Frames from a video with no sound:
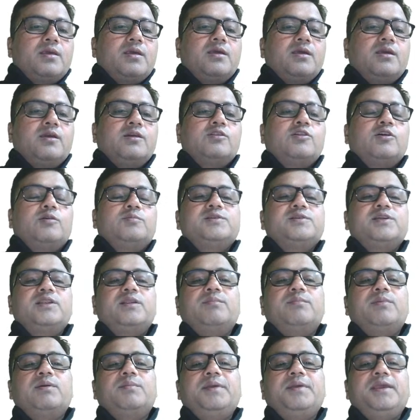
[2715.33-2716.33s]
is option
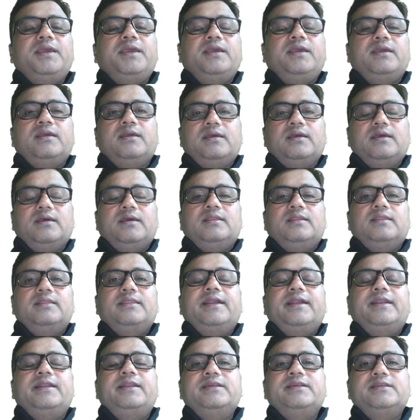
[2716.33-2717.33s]
number B,
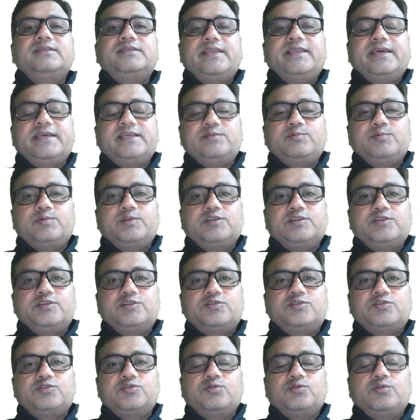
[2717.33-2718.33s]
that this test which is
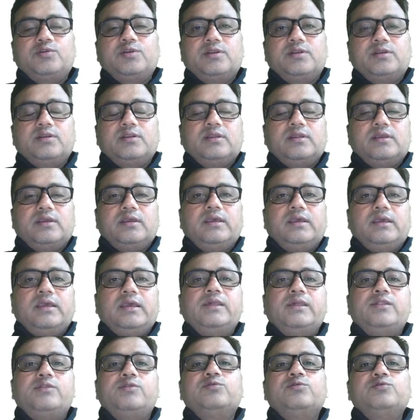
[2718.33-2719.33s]
shown
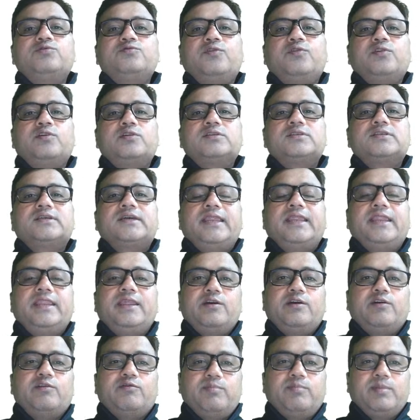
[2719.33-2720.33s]
is used for
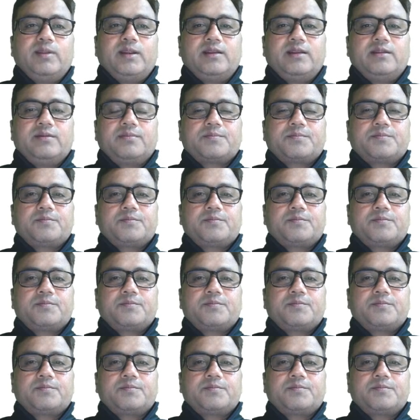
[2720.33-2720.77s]
screening of blood.